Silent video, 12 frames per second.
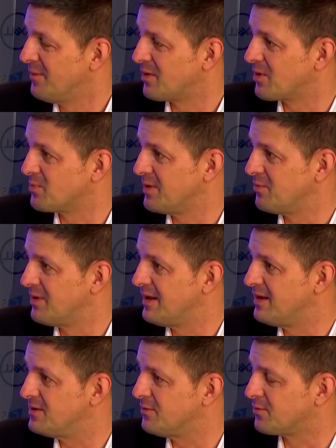But what we're
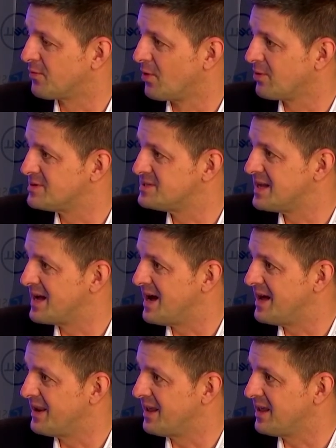really focusing
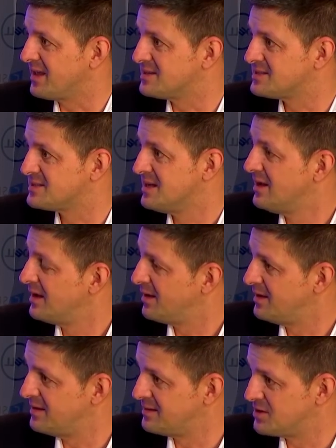on is,
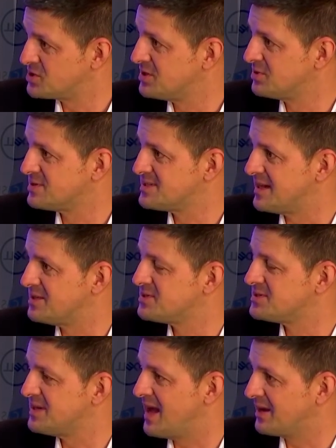in addition to
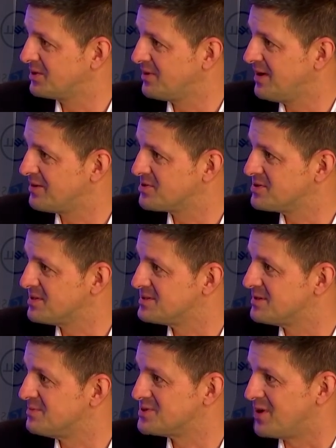sensors and actuator
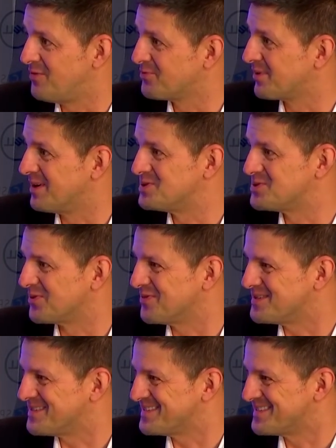systems, software and
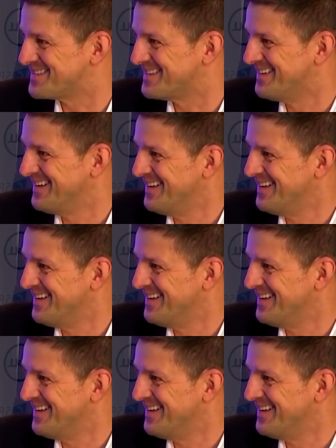services.